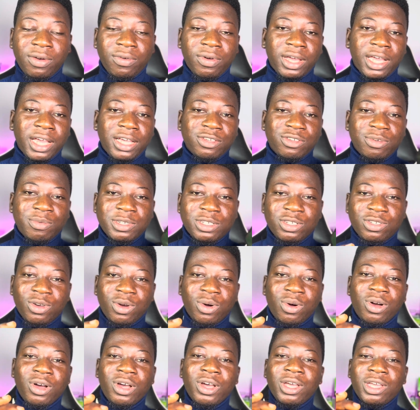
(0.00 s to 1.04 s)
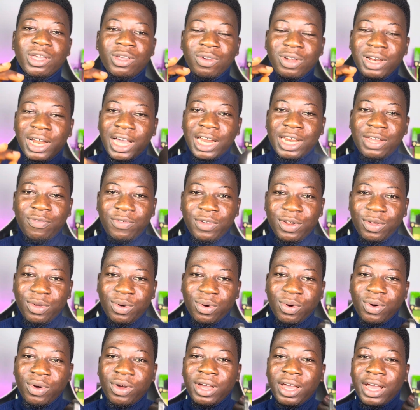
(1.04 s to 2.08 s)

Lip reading: Okay, so make sure you like the video